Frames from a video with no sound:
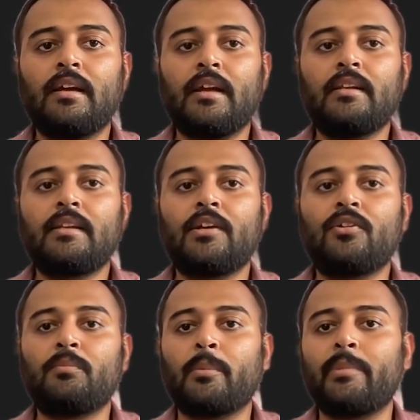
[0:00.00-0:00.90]
and click
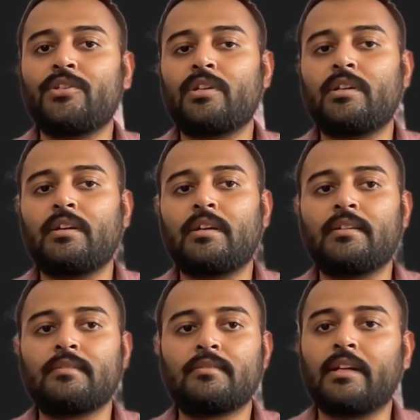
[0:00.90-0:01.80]
on publish it
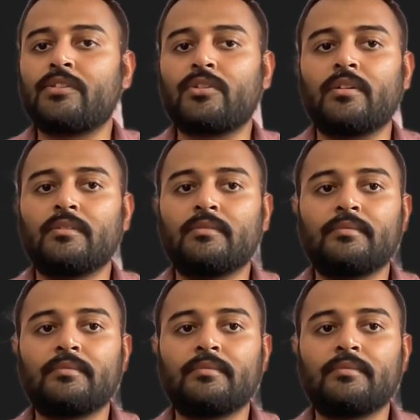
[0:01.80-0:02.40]
again. That's all.